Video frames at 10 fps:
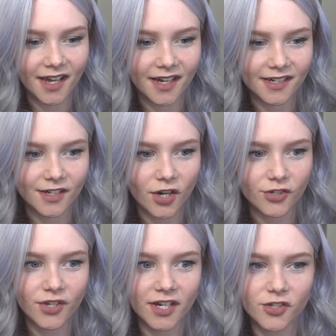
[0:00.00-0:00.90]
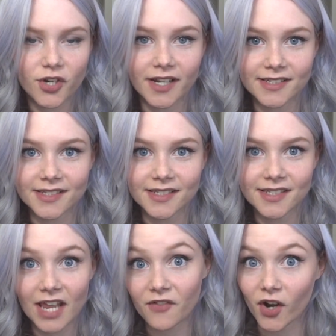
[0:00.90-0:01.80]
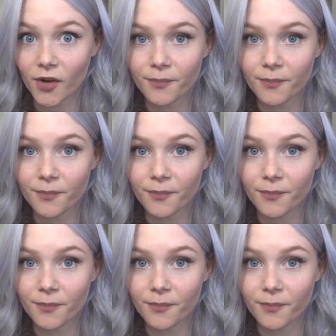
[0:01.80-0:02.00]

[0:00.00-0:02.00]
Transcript: are gonna try and save her,